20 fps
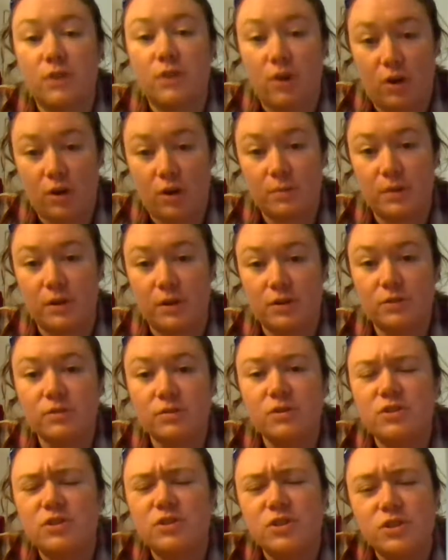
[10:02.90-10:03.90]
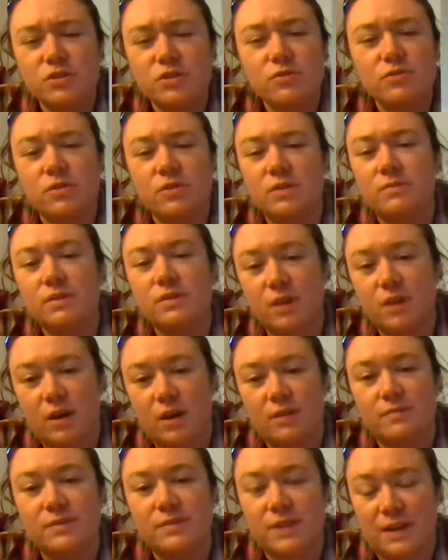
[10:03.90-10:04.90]
karma. You're the children of the god
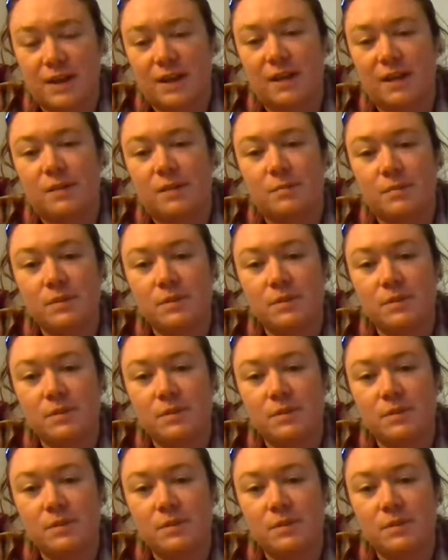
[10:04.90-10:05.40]
of time.